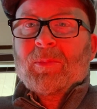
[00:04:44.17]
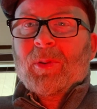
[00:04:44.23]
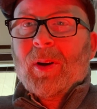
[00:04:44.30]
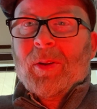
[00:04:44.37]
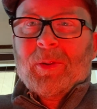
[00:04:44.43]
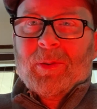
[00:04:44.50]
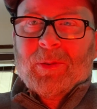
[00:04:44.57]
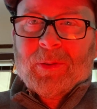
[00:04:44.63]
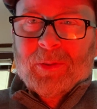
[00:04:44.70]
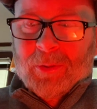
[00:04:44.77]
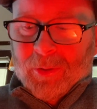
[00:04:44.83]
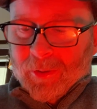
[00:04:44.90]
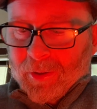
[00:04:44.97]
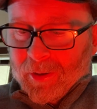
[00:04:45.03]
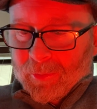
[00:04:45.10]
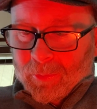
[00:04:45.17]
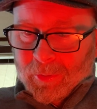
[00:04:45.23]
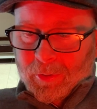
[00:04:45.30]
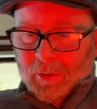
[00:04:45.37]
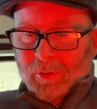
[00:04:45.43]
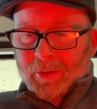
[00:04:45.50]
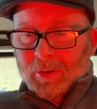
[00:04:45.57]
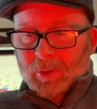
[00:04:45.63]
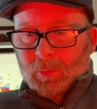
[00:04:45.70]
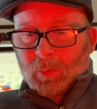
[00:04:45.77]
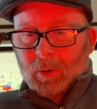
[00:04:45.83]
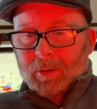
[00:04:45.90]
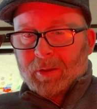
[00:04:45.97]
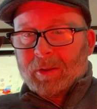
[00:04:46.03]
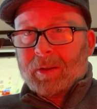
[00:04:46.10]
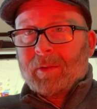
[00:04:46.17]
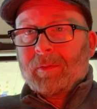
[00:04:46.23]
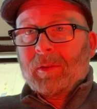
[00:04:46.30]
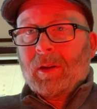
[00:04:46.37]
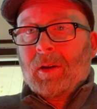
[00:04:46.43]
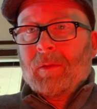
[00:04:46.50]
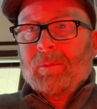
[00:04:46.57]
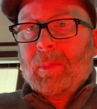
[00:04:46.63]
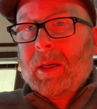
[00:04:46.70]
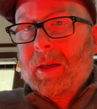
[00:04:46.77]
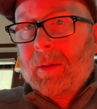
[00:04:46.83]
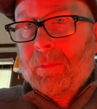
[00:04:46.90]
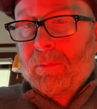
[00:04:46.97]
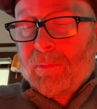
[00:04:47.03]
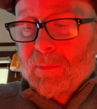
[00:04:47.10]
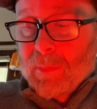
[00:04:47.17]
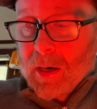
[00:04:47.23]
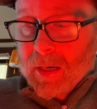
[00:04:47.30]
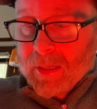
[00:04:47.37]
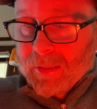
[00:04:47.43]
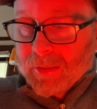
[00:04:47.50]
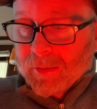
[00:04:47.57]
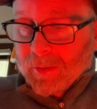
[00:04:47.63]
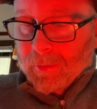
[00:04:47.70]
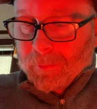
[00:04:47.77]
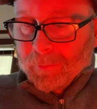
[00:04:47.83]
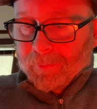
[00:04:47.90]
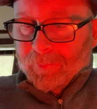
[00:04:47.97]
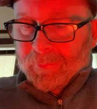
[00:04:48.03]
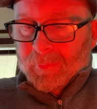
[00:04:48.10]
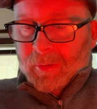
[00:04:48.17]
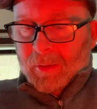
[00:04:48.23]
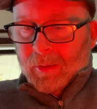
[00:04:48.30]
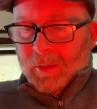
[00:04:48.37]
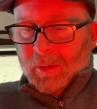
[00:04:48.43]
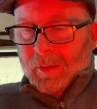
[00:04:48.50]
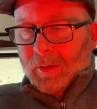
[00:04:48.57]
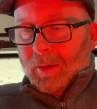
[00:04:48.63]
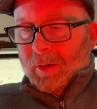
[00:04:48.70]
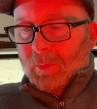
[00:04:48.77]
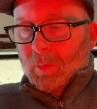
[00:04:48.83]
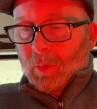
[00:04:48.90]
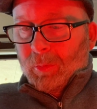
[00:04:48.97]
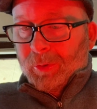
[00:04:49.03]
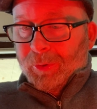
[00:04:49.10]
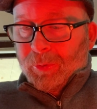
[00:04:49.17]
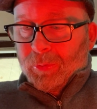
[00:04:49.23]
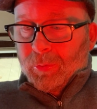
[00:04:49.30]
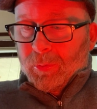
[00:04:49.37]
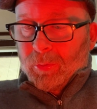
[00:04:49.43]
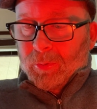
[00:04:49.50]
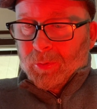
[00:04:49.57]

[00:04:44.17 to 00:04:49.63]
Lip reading: brothers could not, with all their quantity of love, make up my sum. What will you